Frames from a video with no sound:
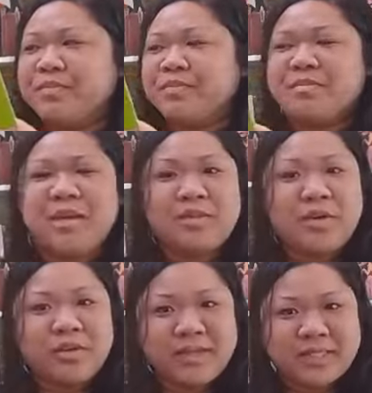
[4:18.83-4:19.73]
Maybe
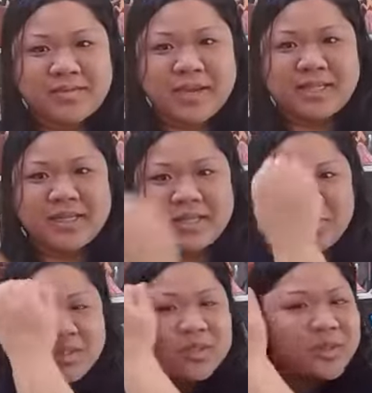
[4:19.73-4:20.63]
you'll get some ideas
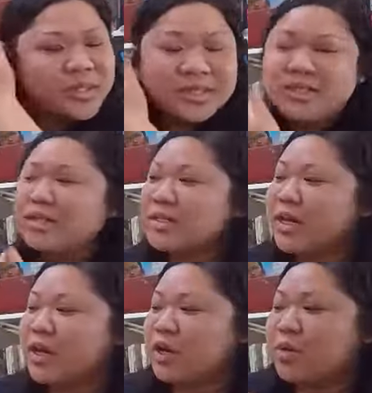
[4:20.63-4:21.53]
once we
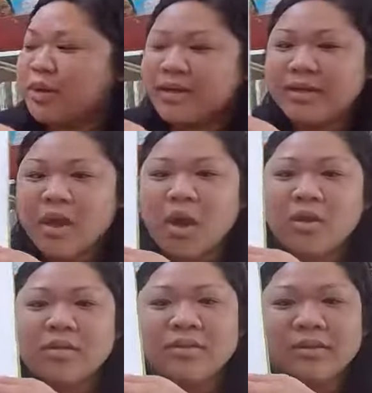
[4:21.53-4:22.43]
get going.
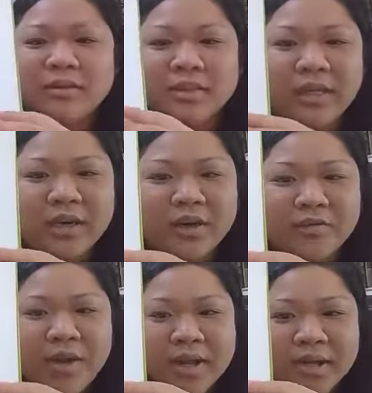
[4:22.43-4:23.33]
Look at our
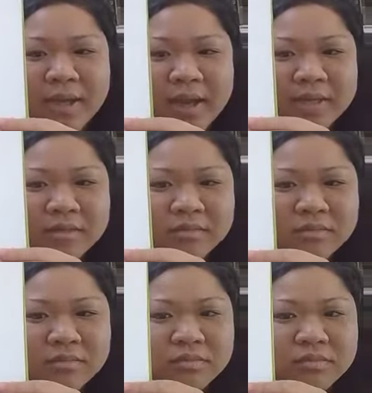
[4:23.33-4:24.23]
friend again,
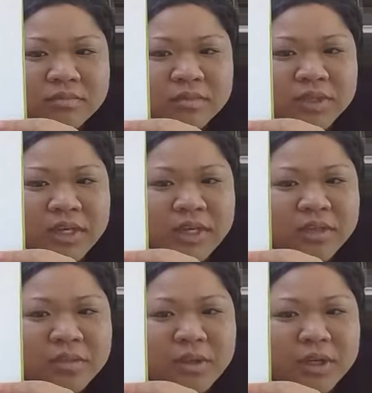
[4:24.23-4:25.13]
looking in the
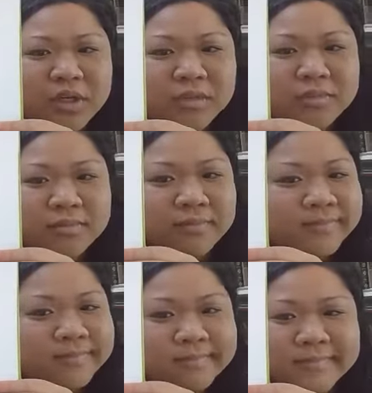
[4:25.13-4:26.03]
mirror.
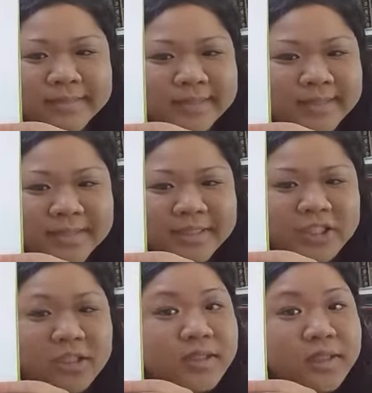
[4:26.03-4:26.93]
She
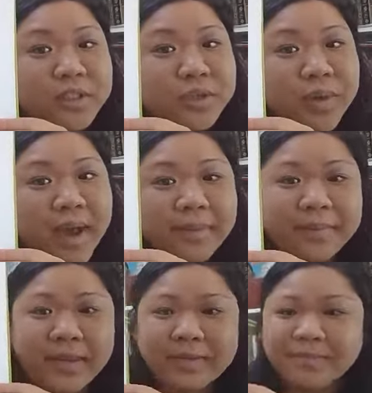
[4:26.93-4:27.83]
doesn't look too
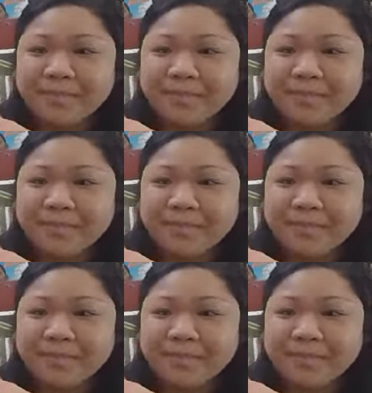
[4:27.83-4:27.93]
happy.